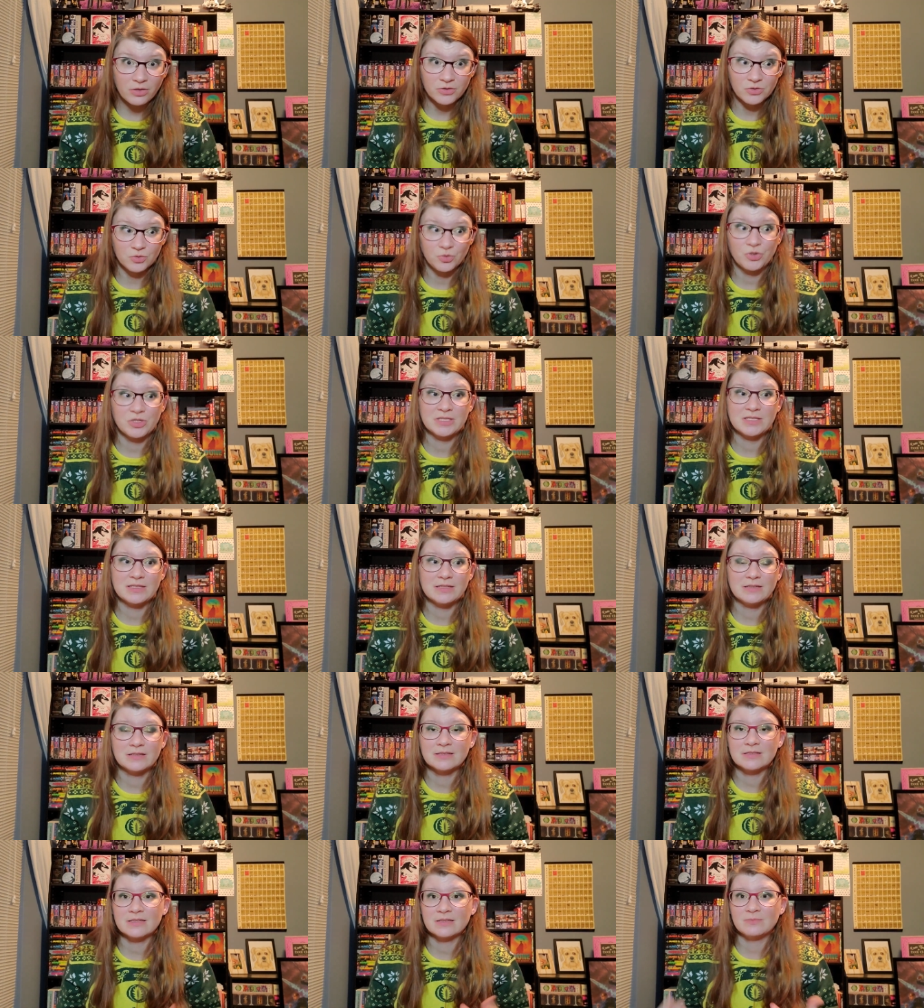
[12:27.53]

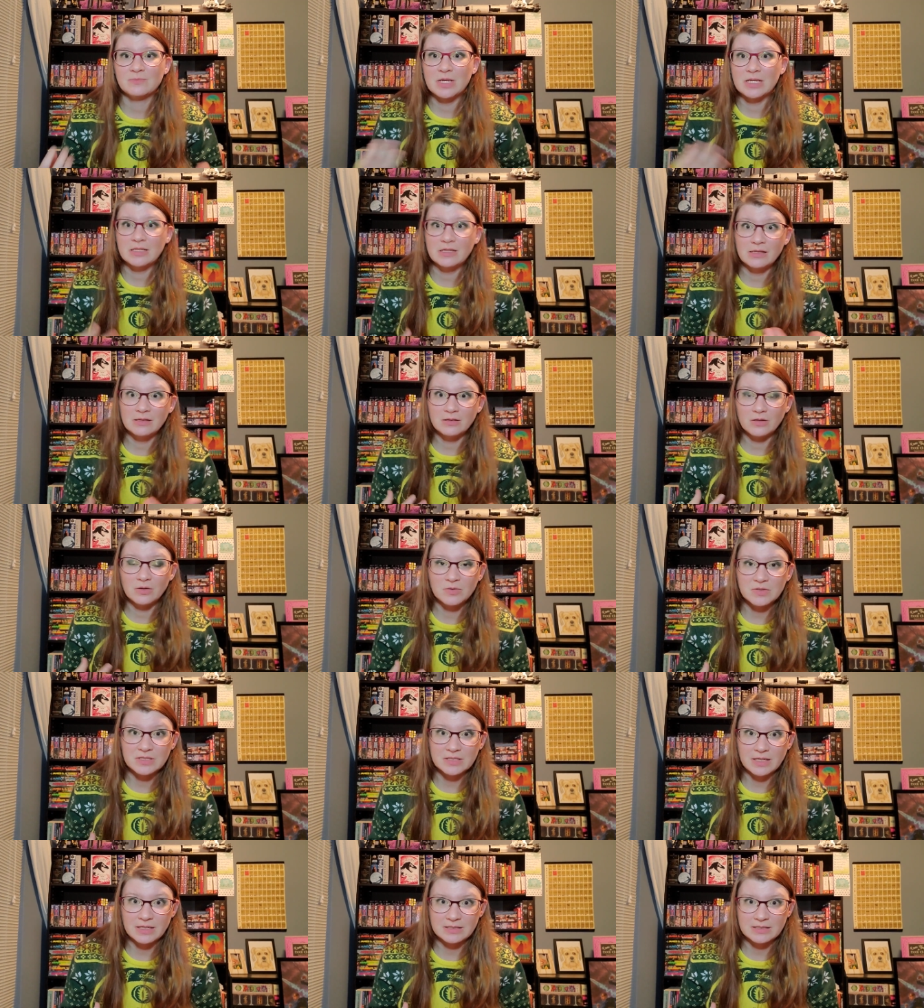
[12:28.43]
noises and making
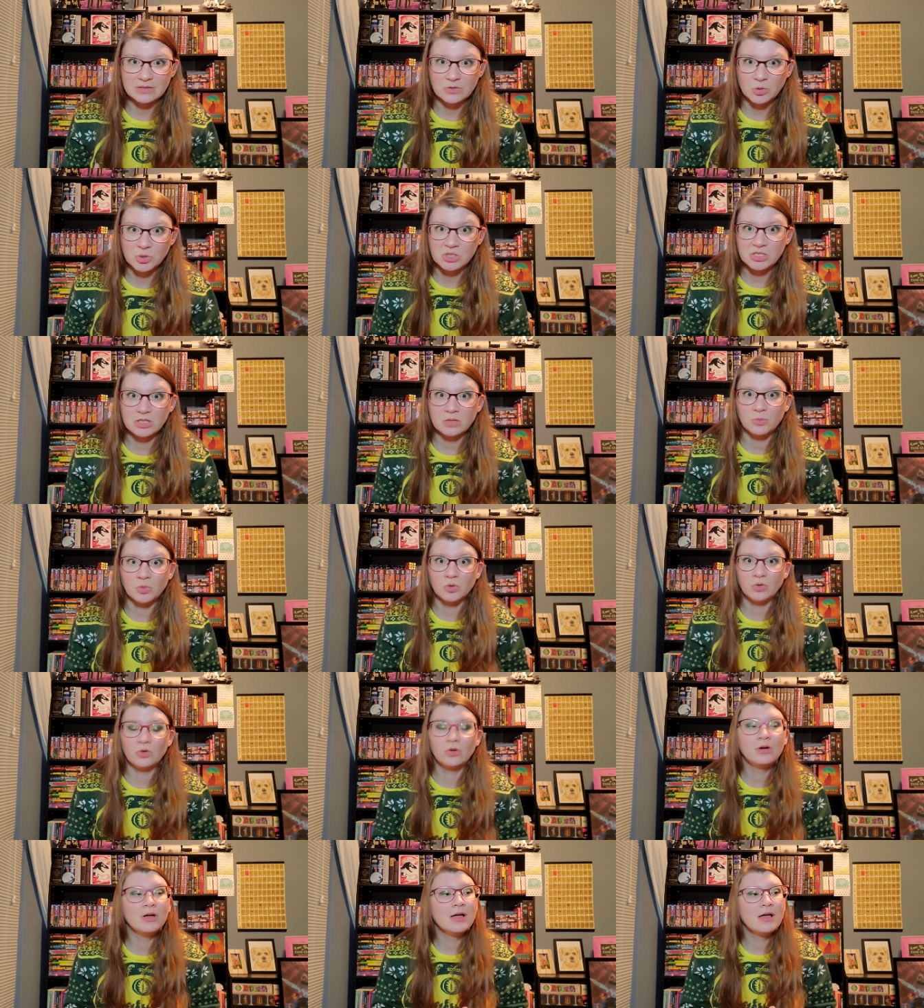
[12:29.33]
those less
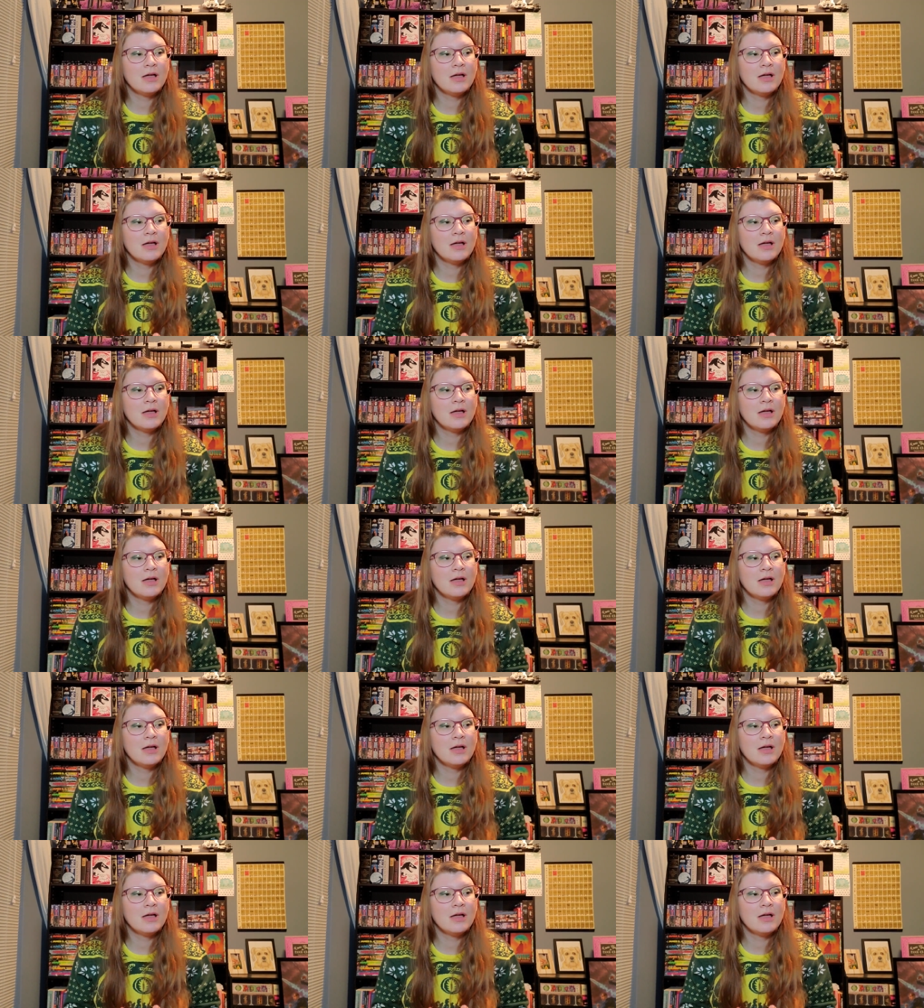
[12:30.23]
noticeable.